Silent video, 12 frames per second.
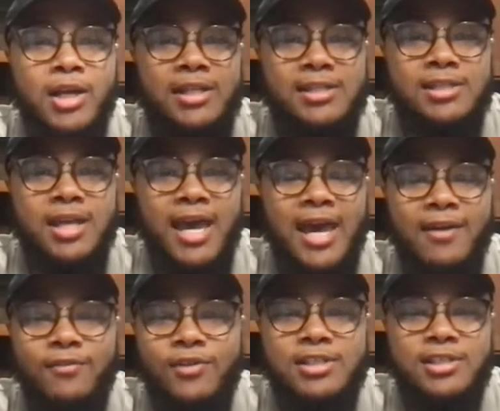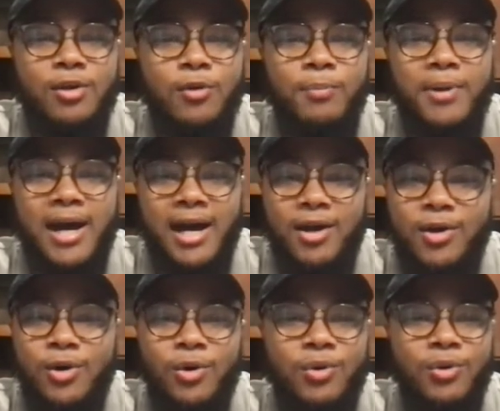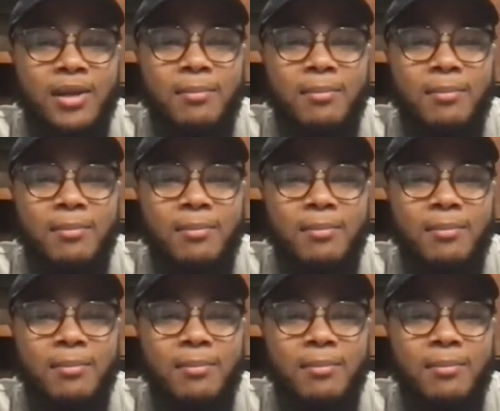into every single pothole